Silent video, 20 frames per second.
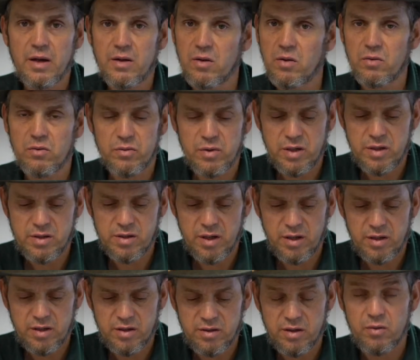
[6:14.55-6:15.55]
I don't read
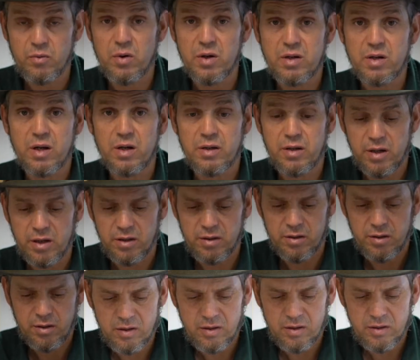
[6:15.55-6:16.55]
Chinese. I wish I did.
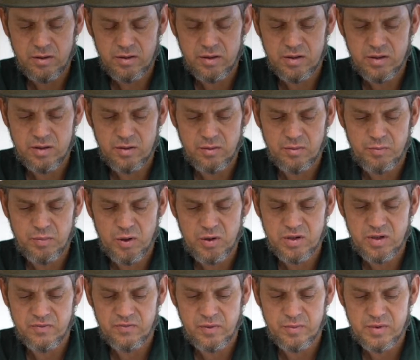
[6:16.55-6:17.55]
This
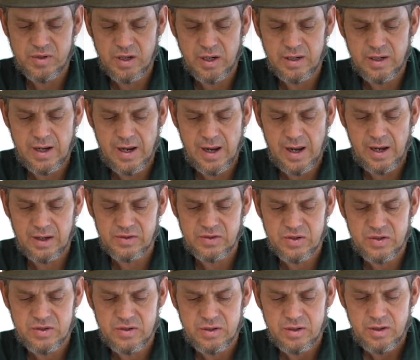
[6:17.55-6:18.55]
person from China
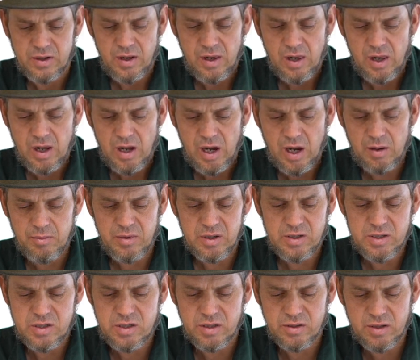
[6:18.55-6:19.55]
asks, how
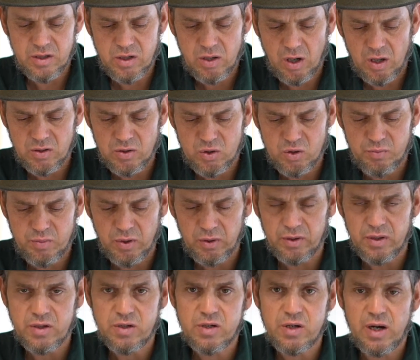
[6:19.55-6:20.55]
much does it cost to
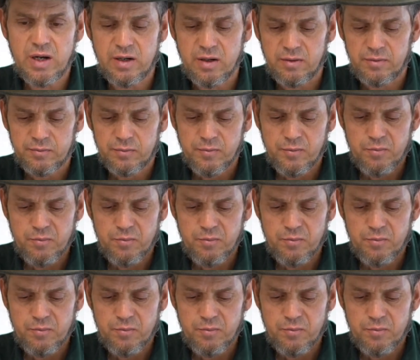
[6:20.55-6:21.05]
build in China?